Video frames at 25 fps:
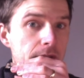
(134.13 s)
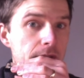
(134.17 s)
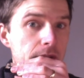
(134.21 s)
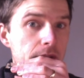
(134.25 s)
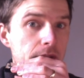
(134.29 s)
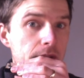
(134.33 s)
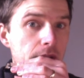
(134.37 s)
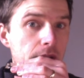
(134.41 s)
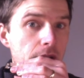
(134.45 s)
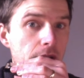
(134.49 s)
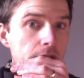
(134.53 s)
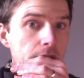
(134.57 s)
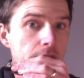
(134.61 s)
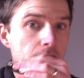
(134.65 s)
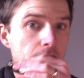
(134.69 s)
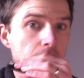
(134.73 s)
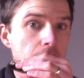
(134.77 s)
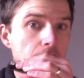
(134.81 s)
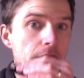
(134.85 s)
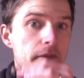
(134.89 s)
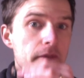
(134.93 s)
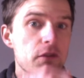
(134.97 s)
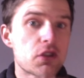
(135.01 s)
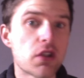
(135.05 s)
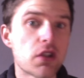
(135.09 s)
like
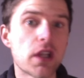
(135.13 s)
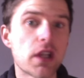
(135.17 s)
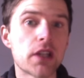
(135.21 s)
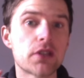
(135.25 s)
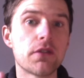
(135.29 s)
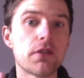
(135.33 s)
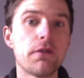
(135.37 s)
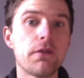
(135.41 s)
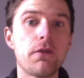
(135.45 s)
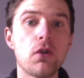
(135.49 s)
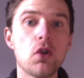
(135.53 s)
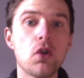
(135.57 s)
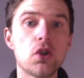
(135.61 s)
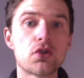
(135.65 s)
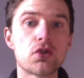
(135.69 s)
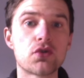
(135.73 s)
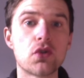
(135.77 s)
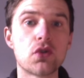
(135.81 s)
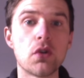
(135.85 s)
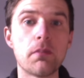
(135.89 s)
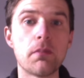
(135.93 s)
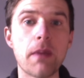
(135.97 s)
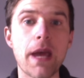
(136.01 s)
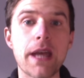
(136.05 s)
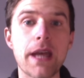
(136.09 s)
that. So that's a
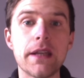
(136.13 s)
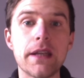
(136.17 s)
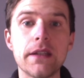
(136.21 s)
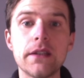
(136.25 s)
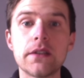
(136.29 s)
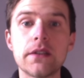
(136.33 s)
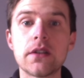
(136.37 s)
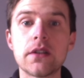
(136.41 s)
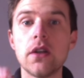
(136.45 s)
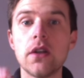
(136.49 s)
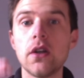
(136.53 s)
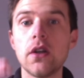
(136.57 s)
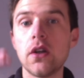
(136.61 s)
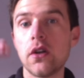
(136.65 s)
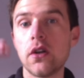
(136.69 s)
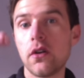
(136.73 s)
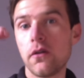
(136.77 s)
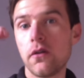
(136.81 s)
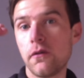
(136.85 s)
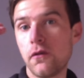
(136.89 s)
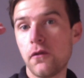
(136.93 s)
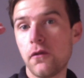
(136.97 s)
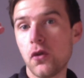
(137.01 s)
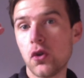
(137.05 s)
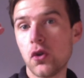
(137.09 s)
four-draw bend,
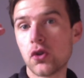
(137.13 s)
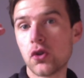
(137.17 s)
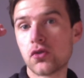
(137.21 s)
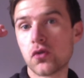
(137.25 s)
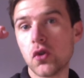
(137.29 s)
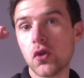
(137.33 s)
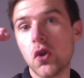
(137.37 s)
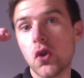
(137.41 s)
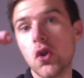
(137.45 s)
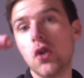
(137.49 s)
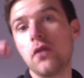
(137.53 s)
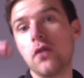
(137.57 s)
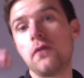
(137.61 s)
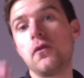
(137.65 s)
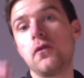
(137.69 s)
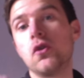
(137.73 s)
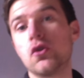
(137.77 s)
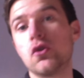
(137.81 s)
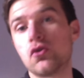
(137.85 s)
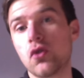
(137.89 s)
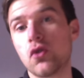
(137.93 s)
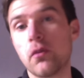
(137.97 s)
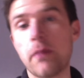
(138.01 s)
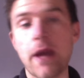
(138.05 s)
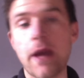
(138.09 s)
four-draw,
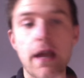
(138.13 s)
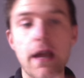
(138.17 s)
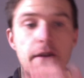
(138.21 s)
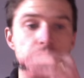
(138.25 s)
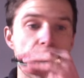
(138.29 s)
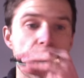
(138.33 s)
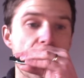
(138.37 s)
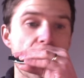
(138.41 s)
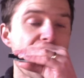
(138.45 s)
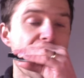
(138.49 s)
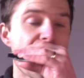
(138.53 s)
four-draw bend.